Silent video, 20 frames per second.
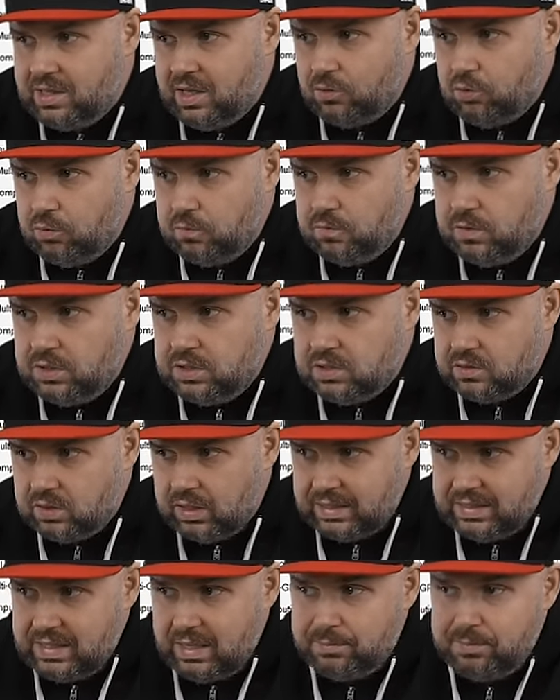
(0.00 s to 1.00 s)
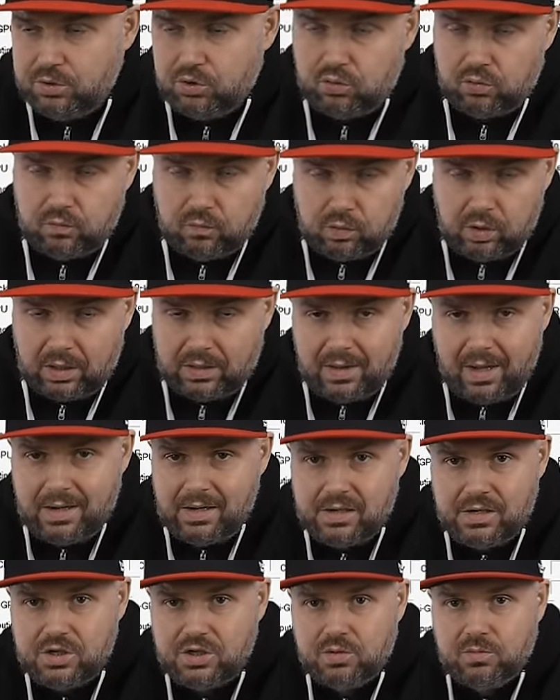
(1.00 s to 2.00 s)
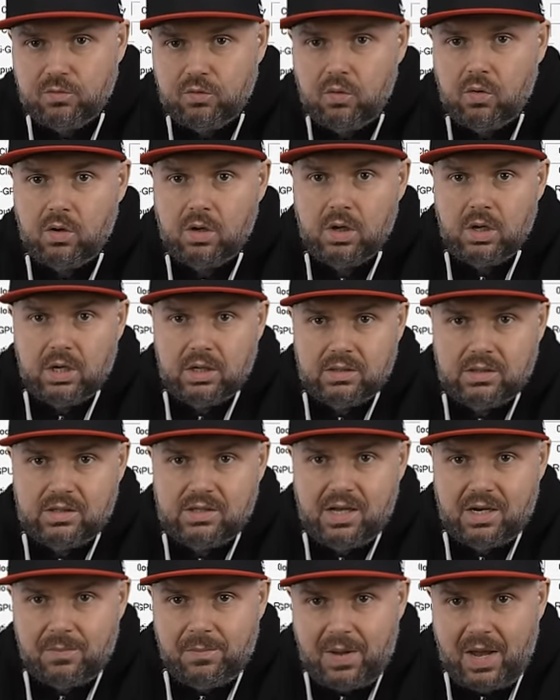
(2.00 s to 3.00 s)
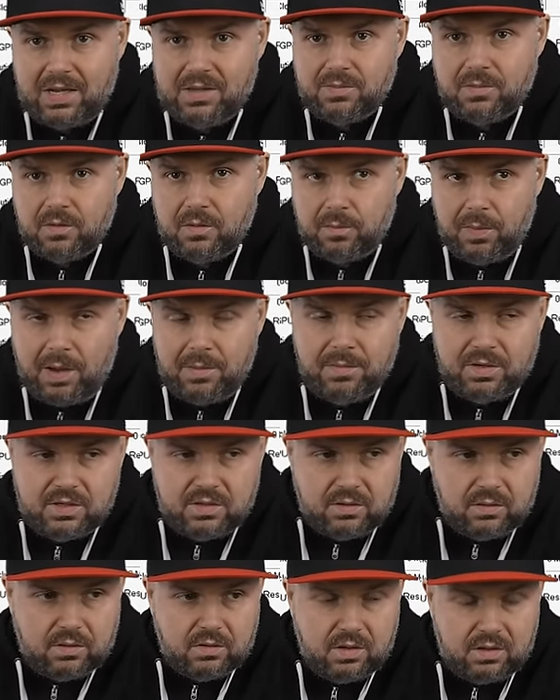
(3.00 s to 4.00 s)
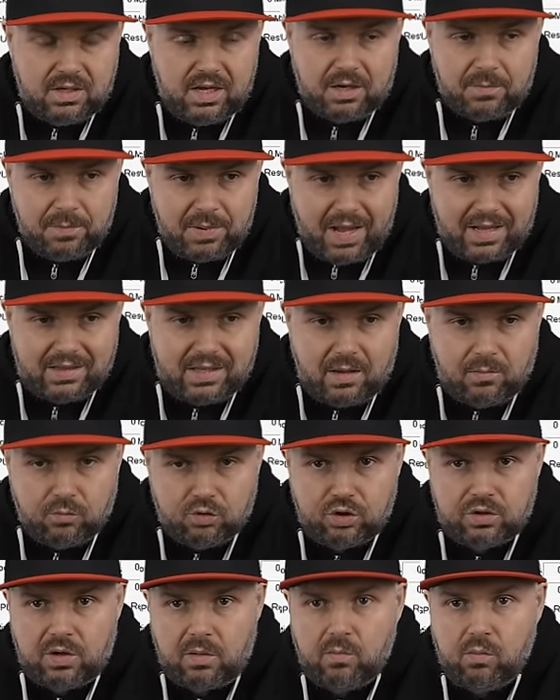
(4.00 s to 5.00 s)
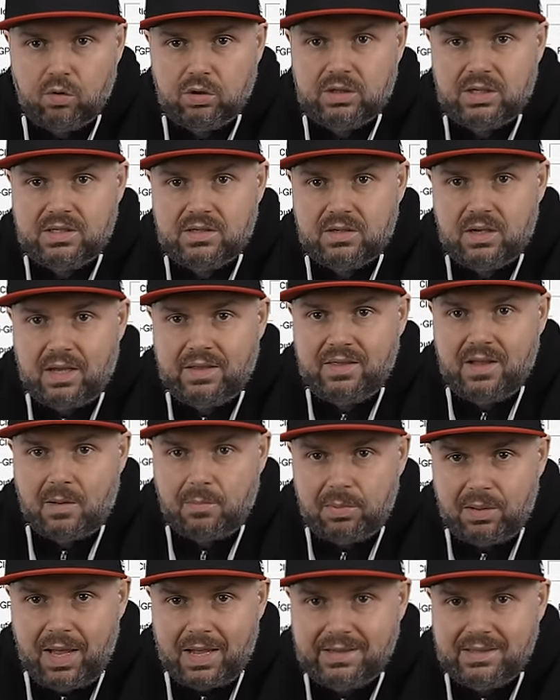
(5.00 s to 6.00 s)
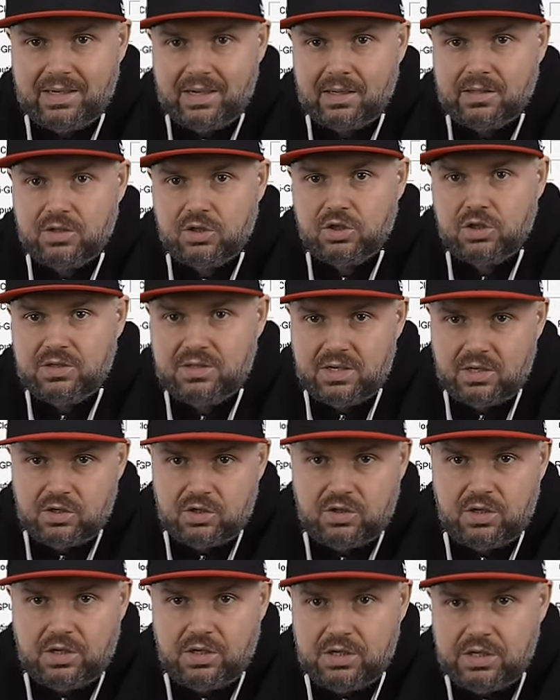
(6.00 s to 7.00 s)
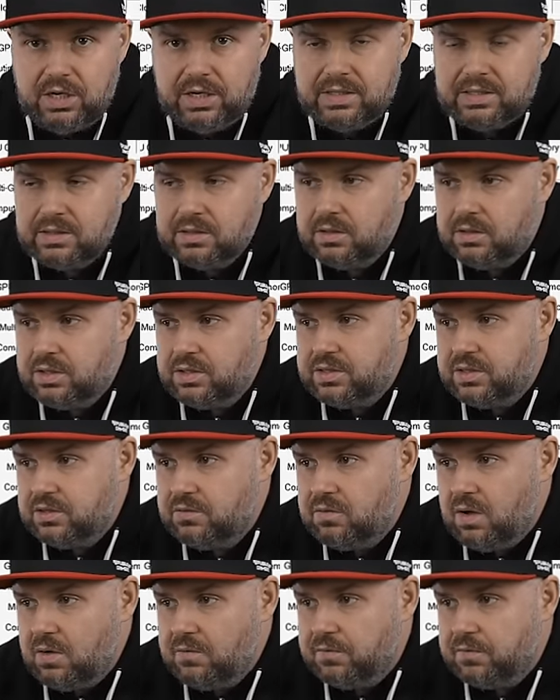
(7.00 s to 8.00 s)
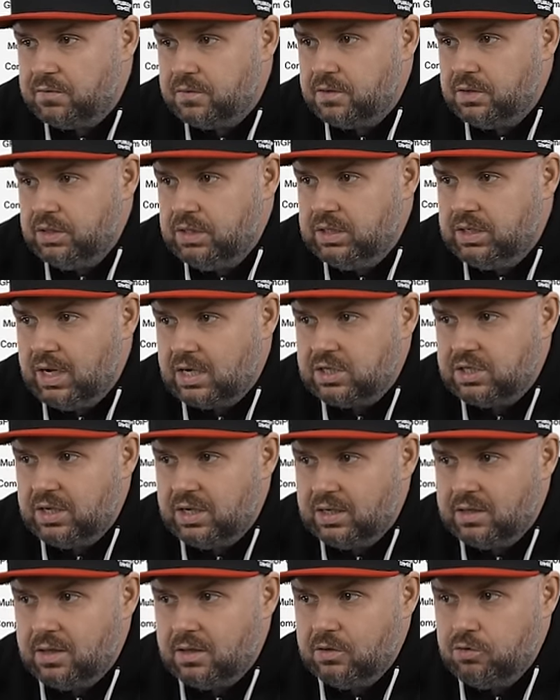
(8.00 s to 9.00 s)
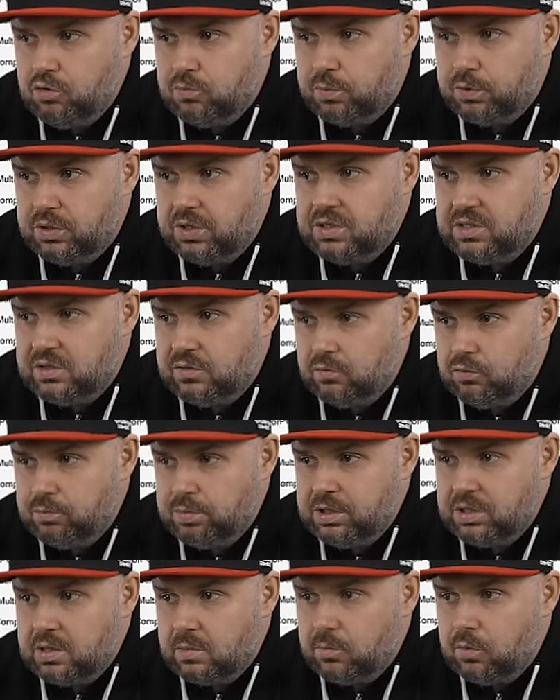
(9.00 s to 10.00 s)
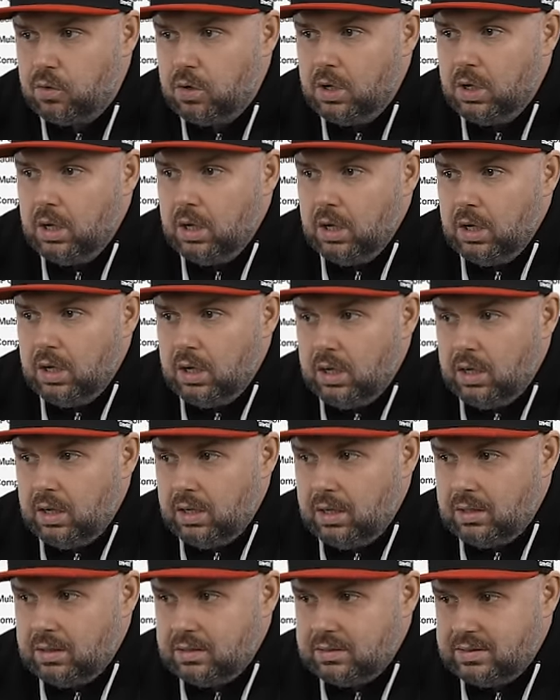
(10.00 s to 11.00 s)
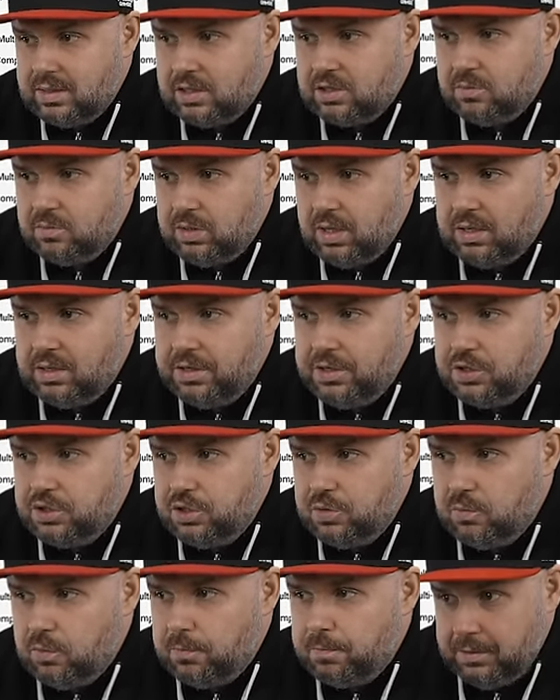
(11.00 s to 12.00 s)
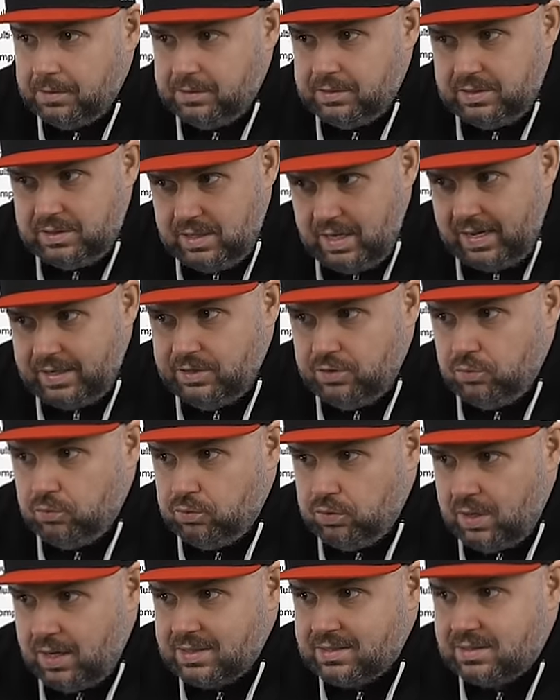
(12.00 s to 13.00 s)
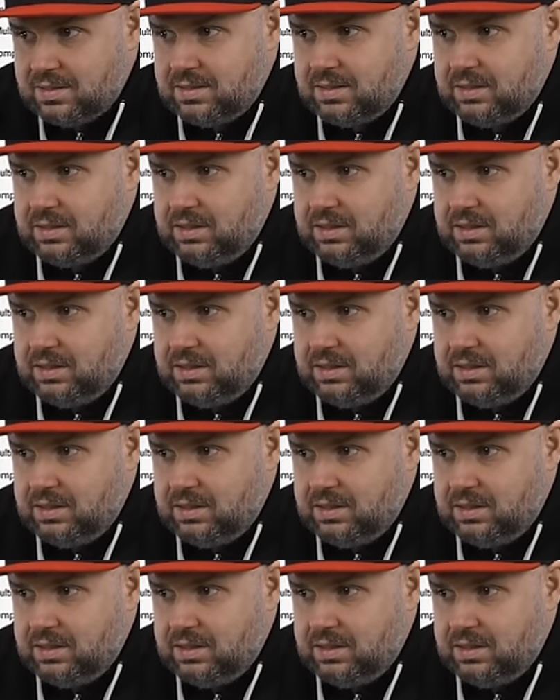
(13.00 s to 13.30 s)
Although I write in two channel mode, D D R five memory can work. One bar from sixty-four divides into thirty-two, and each channel goes in thirty-two bit mode. By the way, we have Kingston on Unix chips.